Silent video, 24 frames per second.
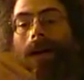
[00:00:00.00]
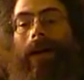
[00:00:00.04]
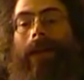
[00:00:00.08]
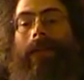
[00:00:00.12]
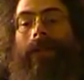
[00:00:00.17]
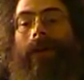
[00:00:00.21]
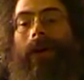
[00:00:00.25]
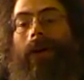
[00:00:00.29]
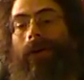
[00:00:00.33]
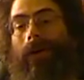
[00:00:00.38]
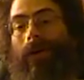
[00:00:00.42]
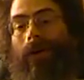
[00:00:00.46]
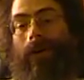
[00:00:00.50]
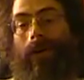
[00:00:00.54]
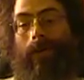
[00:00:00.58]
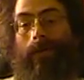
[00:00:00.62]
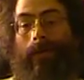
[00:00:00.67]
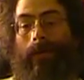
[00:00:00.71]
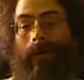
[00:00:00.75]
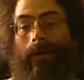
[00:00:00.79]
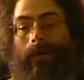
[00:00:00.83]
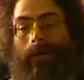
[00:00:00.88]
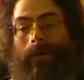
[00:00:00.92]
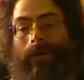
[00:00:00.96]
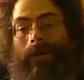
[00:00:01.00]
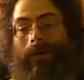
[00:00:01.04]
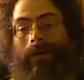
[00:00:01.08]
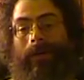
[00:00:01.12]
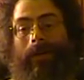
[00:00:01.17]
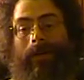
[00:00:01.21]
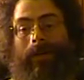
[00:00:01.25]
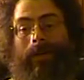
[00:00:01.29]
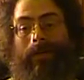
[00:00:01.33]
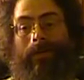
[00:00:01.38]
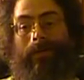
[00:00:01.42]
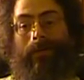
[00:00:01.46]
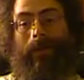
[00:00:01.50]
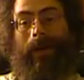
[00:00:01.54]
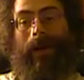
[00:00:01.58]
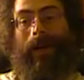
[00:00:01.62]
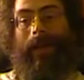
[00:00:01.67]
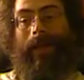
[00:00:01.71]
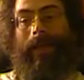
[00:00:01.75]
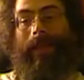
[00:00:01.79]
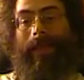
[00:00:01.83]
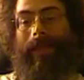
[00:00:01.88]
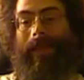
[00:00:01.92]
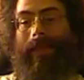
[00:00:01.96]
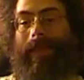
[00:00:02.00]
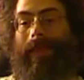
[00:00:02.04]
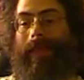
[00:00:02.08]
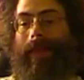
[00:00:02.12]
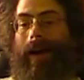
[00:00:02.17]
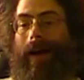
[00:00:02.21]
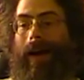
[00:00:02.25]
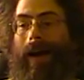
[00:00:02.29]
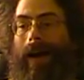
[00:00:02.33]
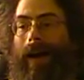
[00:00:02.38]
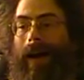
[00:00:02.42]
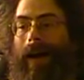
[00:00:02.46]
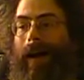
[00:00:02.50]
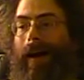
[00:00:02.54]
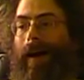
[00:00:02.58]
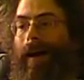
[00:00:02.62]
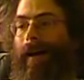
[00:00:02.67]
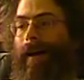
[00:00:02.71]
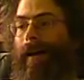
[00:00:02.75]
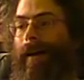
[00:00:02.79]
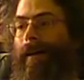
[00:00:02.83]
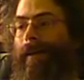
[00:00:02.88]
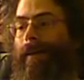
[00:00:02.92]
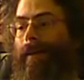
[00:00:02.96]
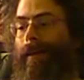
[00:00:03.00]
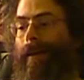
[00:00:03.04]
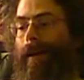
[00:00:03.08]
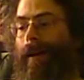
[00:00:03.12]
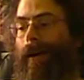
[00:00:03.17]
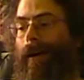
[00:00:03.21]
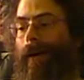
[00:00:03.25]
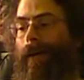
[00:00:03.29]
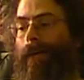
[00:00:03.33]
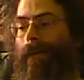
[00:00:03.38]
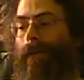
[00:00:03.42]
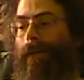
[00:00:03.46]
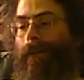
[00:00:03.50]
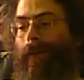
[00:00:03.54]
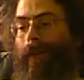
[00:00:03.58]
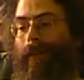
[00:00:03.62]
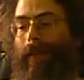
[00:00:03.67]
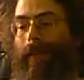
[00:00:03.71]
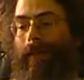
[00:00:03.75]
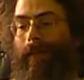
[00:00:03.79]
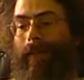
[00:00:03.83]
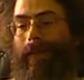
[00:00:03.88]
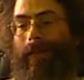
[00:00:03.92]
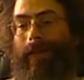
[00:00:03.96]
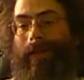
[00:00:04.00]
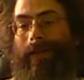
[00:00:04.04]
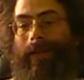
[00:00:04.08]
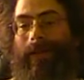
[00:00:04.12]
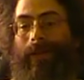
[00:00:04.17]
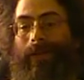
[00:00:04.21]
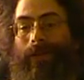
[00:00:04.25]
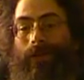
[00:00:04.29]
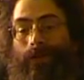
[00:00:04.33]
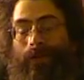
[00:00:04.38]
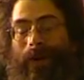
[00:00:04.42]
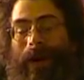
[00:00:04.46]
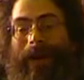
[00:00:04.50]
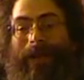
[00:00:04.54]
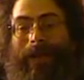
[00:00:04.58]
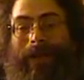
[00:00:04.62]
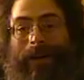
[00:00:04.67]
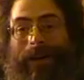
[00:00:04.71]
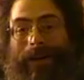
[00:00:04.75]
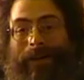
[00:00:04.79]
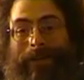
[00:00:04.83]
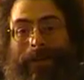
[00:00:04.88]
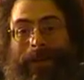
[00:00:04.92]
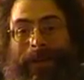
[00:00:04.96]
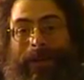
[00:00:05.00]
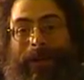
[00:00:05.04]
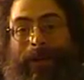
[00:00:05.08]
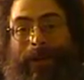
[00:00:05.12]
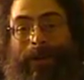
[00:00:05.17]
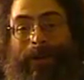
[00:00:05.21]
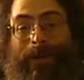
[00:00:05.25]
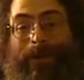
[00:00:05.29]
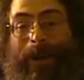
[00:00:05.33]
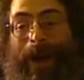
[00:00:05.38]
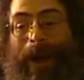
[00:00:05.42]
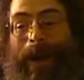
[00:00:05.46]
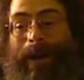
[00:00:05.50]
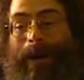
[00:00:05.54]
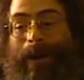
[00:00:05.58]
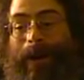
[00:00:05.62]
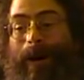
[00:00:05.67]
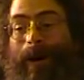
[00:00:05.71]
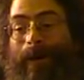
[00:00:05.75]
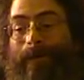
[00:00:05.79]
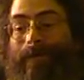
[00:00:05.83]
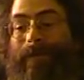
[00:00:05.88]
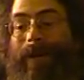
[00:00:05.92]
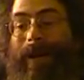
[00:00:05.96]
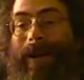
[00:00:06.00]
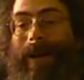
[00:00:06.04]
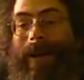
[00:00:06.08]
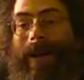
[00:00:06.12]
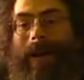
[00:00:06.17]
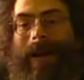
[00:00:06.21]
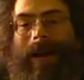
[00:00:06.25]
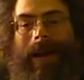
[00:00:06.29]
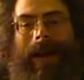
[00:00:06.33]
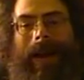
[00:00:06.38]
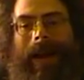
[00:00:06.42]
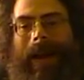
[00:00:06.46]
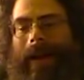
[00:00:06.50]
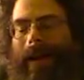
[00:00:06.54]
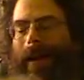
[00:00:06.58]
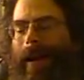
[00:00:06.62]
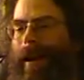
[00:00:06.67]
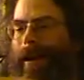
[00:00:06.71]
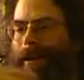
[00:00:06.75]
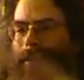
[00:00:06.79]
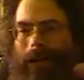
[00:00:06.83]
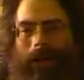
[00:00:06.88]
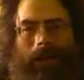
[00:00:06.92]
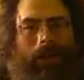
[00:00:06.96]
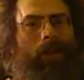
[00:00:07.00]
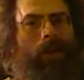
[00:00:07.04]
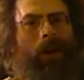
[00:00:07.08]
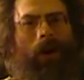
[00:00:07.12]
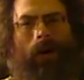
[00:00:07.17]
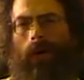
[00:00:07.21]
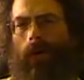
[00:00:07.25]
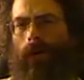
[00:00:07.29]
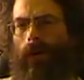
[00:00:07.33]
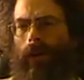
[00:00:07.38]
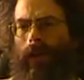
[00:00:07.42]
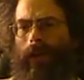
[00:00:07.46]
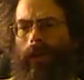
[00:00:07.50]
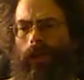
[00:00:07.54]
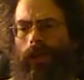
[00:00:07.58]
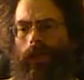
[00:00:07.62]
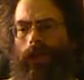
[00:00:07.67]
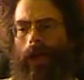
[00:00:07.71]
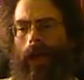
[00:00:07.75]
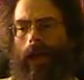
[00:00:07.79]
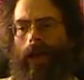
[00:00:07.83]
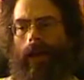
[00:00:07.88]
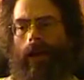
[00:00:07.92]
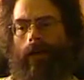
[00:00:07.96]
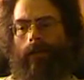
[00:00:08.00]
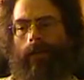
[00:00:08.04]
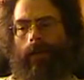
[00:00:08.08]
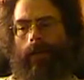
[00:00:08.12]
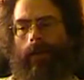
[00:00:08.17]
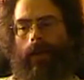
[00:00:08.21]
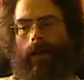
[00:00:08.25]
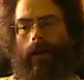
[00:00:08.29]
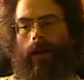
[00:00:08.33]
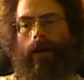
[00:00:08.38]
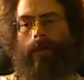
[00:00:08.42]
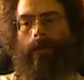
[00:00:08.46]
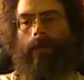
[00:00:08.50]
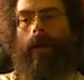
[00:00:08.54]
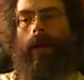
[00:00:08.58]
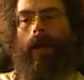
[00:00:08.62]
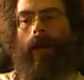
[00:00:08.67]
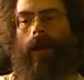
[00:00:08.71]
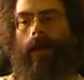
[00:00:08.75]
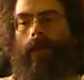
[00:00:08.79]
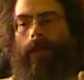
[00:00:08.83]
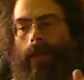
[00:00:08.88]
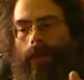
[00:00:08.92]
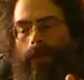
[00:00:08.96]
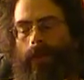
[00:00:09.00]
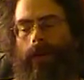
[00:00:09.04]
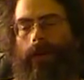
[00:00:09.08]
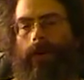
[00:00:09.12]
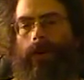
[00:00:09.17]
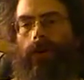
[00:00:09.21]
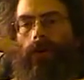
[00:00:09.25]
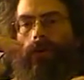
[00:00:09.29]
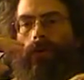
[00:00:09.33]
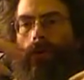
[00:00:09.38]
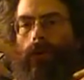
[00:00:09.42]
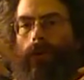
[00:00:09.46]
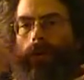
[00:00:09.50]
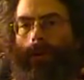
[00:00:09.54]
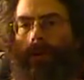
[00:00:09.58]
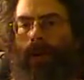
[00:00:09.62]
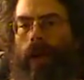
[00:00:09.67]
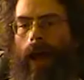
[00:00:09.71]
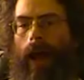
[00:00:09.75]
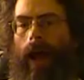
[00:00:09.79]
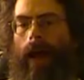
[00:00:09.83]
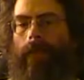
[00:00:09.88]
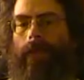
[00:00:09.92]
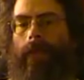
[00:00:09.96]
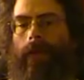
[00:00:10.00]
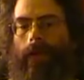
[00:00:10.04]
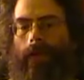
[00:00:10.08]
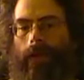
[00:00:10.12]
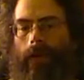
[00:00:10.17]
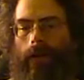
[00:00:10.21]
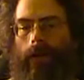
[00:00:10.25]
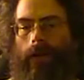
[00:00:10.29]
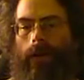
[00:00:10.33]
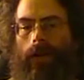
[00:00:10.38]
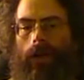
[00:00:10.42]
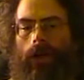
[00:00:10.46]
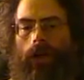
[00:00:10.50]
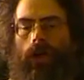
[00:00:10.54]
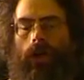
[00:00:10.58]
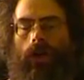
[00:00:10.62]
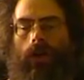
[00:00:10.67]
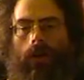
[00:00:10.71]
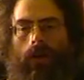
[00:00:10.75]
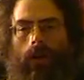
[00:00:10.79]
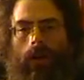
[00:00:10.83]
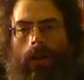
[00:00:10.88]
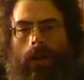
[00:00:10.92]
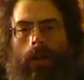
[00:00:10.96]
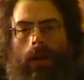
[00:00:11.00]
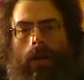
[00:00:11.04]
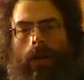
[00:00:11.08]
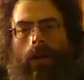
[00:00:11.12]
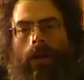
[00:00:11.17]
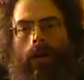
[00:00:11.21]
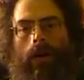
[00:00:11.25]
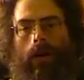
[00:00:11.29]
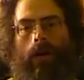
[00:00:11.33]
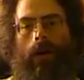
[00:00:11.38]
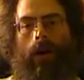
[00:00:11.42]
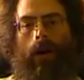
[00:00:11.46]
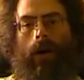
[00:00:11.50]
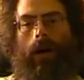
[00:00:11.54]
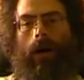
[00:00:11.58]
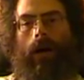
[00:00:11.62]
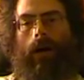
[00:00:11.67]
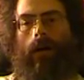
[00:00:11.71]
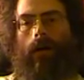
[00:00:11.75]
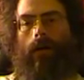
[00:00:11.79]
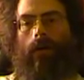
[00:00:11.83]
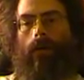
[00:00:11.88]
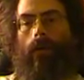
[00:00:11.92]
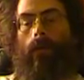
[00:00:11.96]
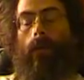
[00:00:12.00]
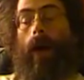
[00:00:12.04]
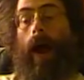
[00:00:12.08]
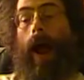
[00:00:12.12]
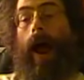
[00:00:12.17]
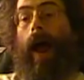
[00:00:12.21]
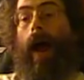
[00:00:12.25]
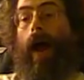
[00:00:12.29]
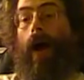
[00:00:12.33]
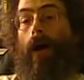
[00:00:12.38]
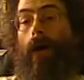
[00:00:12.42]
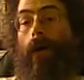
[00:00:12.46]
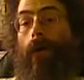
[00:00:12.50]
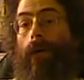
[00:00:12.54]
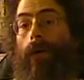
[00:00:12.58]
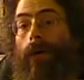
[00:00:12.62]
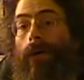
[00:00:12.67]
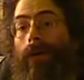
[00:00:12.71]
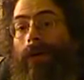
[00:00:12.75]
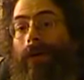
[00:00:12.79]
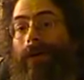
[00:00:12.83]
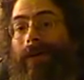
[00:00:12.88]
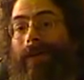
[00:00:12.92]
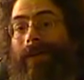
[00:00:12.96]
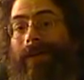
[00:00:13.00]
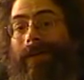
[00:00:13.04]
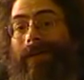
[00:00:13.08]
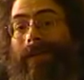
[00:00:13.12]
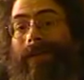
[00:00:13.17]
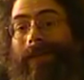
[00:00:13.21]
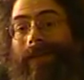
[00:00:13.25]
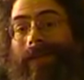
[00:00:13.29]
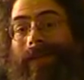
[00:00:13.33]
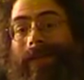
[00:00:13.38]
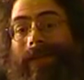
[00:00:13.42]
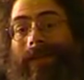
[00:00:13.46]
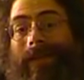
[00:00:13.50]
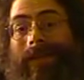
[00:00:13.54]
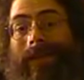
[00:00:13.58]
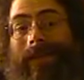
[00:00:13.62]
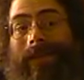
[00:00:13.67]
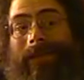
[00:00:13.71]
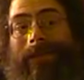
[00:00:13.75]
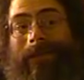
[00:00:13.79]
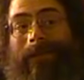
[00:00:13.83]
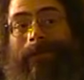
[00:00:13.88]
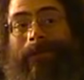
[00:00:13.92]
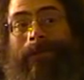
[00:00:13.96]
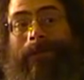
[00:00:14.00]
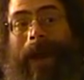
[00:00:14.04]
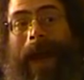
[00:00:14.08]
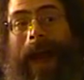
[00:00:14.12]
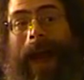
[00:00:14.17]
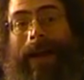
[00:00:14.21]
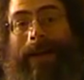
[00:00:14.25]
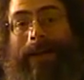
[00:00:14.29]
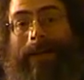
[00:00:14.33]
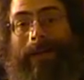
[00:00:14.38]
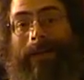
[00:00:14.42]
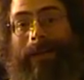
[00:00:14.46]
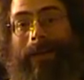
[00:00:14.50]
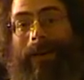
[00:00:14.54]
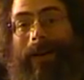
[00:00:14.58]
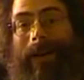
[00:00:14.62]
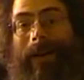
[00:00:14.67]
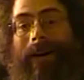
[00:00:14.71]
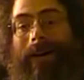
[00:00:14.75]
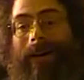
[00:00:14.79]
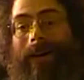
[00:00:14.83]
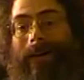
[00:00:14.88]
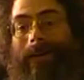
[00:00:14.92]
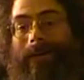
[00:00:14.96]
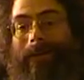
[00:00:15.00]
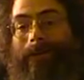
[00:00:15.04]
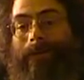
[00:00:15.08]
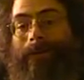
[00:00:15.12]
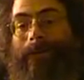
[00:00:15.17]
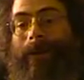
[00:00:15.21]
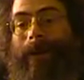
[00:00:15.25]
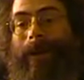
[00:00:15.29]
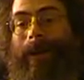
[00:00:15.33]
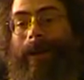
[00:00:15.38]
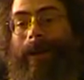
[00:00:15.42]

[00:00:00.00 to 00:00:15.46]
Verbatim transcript: the whole caboot with uh, you know with Spice Harvest to set it up and, and just totally shake everything up, and then the duel to add this additional uh, wow factor of